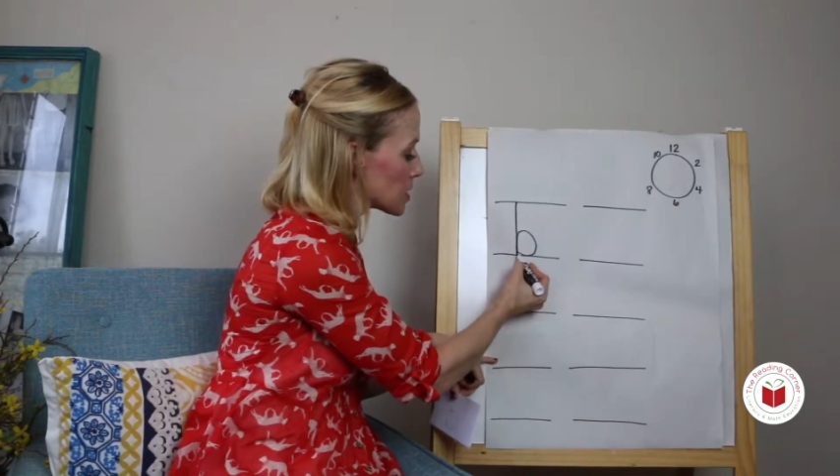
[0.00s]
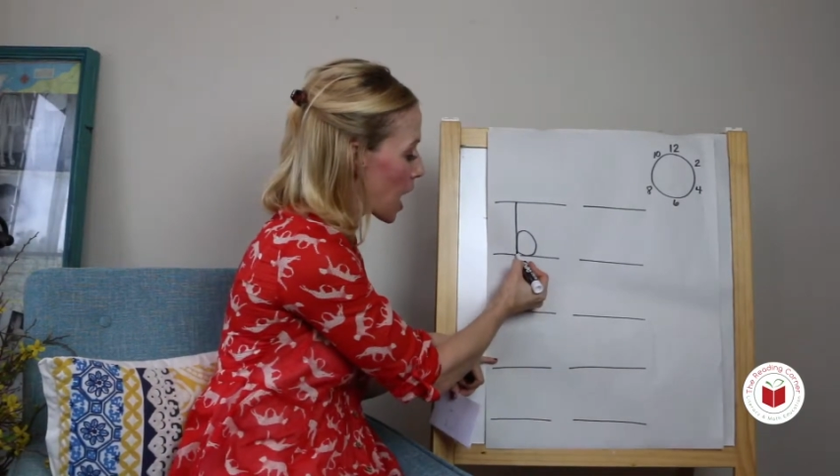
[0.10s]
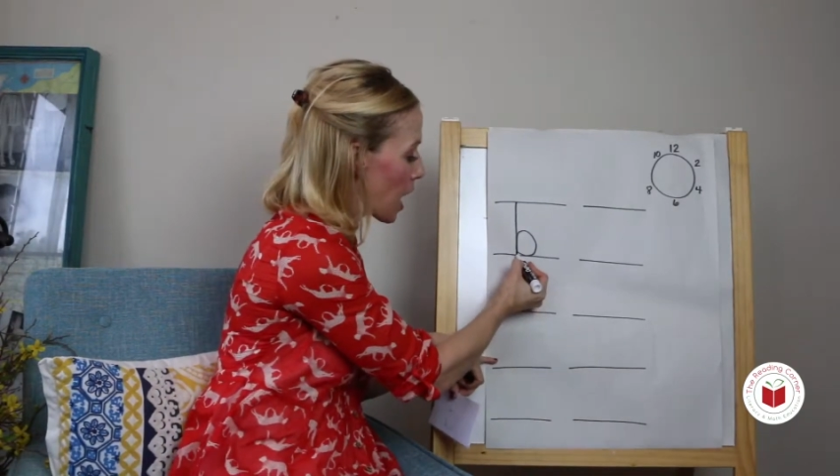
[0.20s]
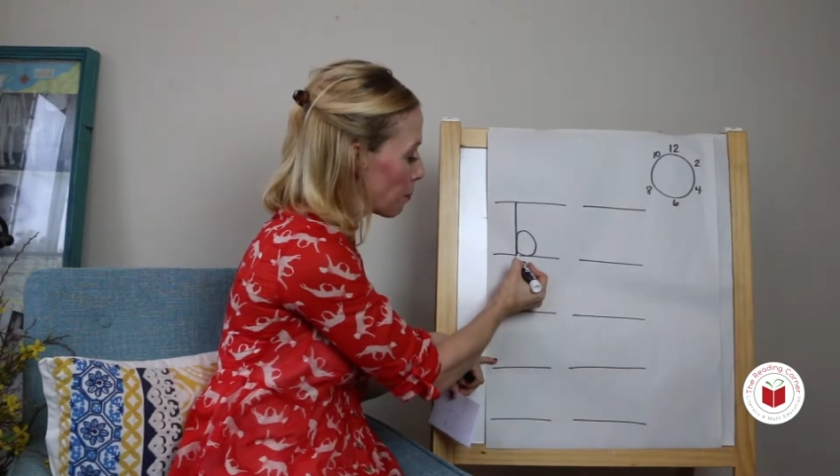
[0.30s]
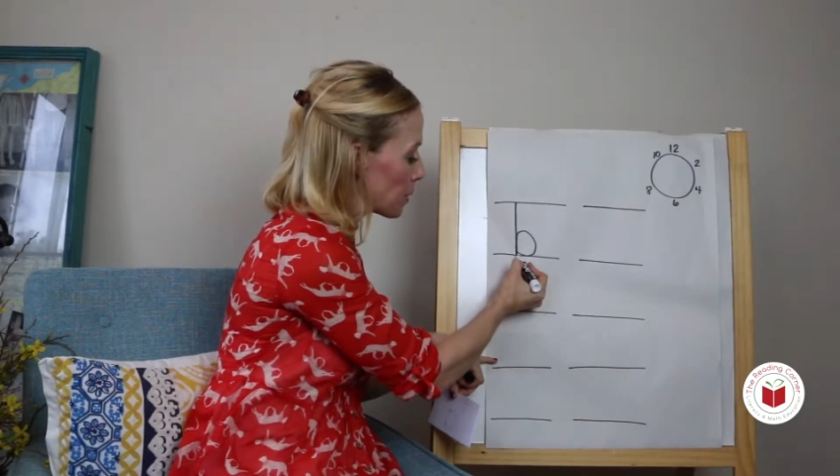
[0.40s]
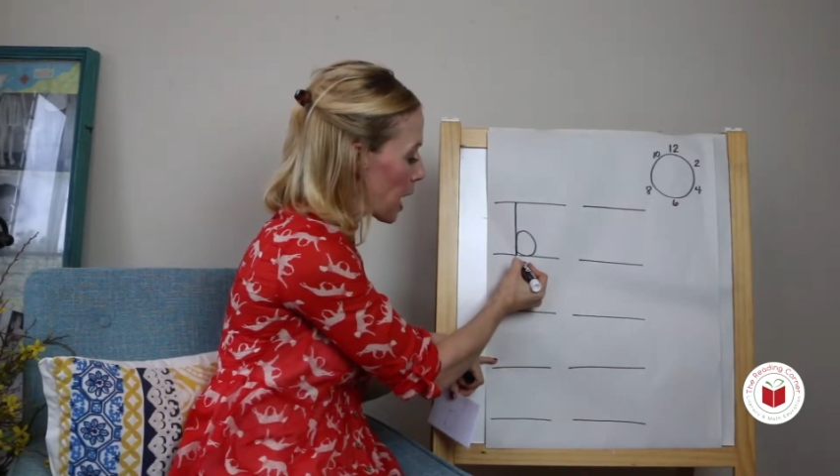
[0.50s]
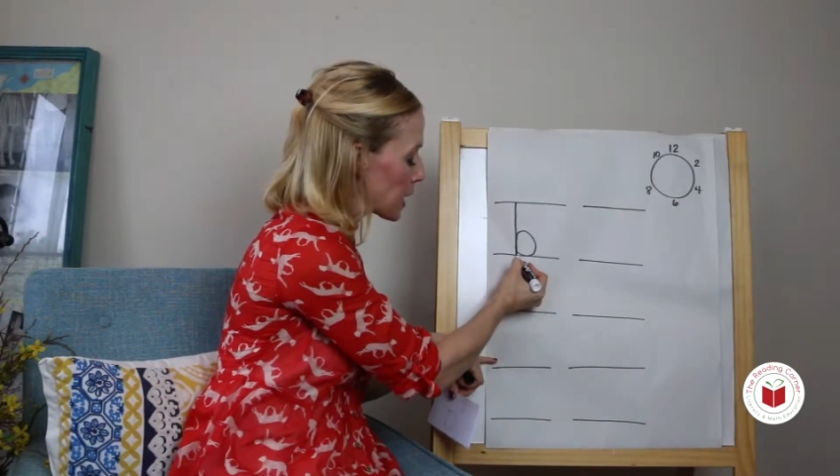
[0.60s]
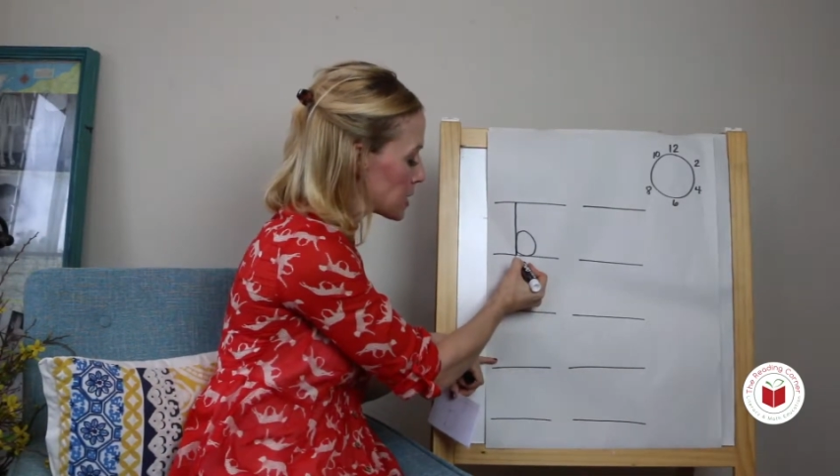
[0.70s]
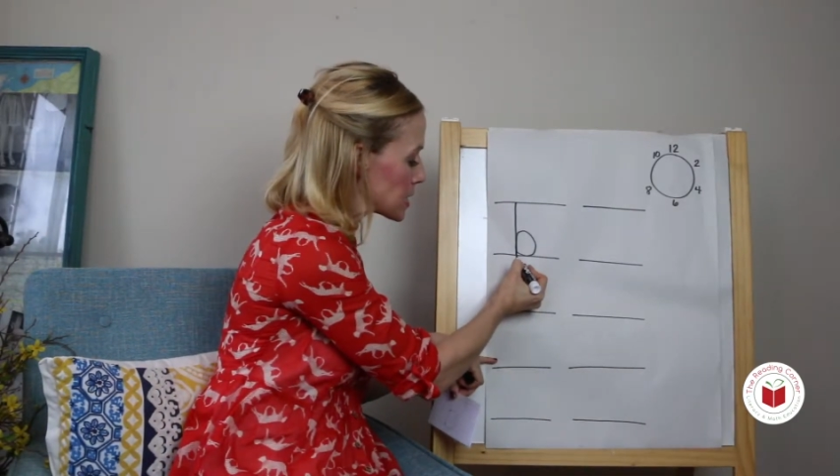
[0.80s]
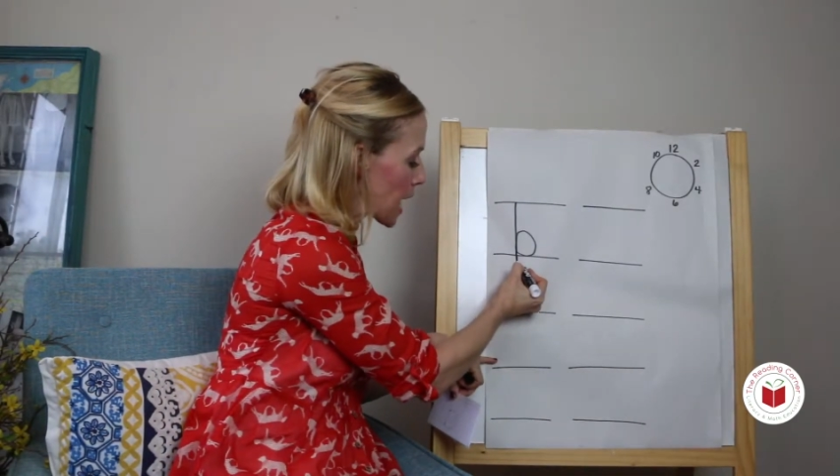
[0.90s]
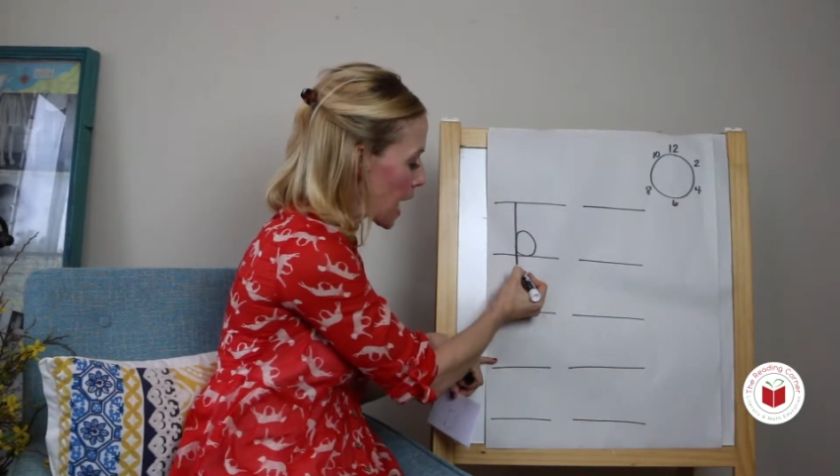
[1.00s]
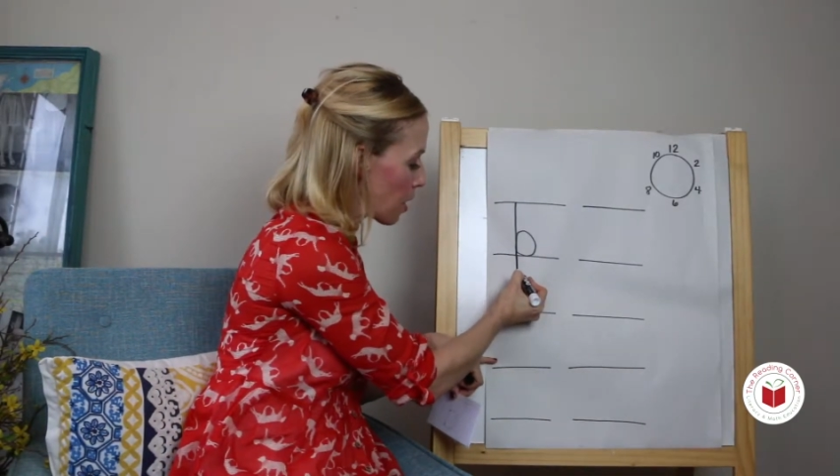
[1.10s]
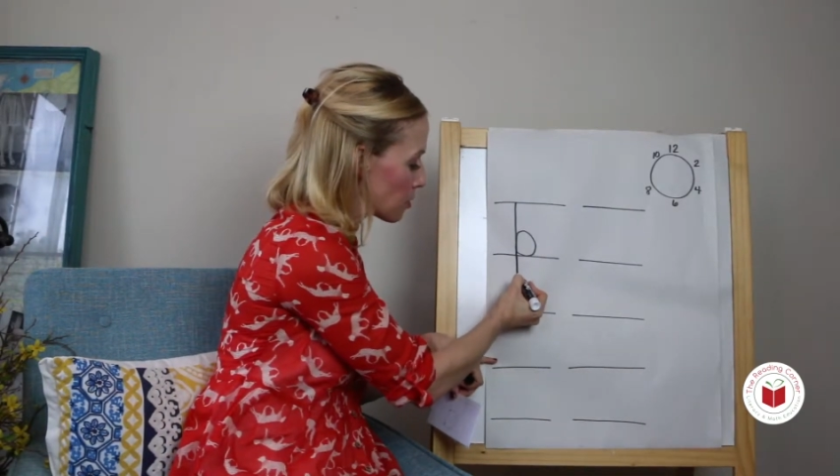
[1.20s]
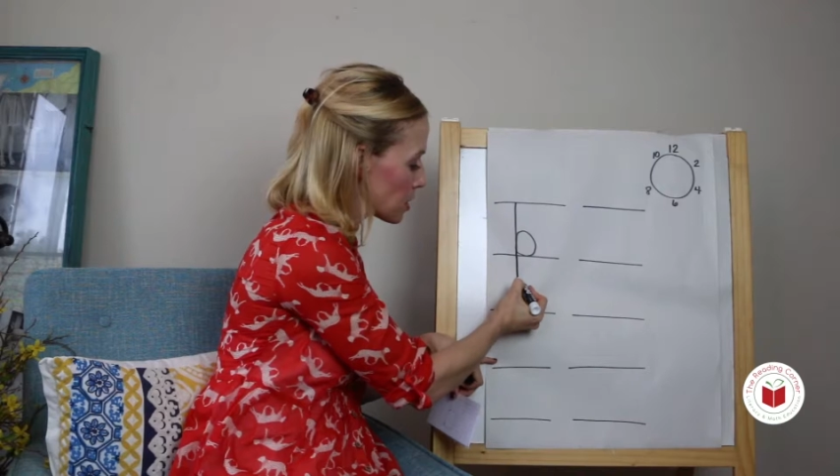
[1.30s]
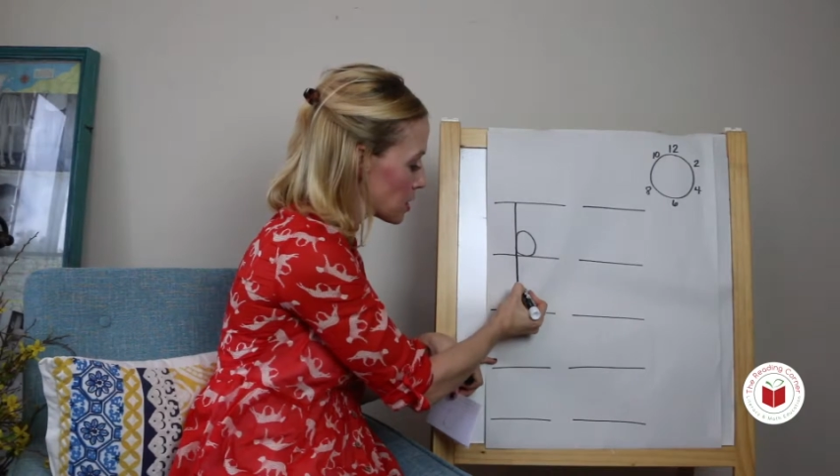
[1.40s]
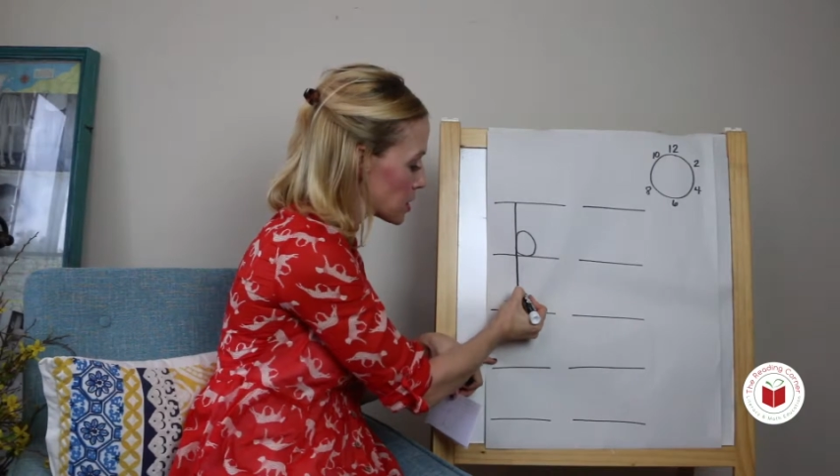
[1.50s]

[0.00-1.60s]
top line down,